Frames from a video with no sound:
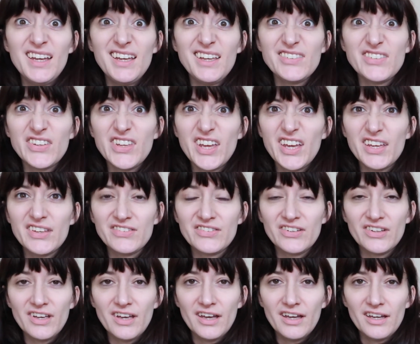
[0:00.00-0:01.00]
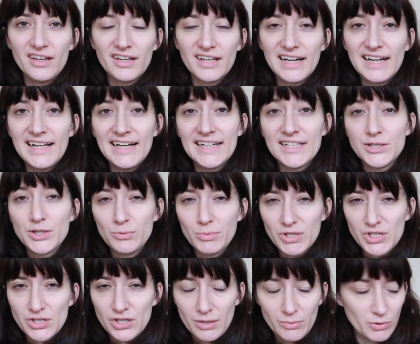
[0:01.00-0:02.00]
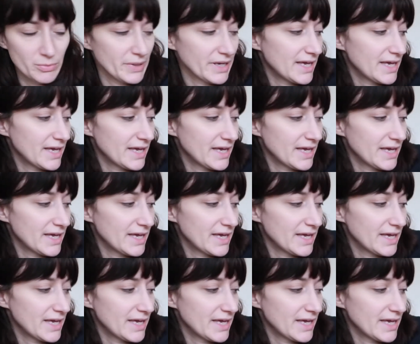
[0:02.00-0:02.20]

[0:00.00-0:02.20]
So yes, clearly too much time on my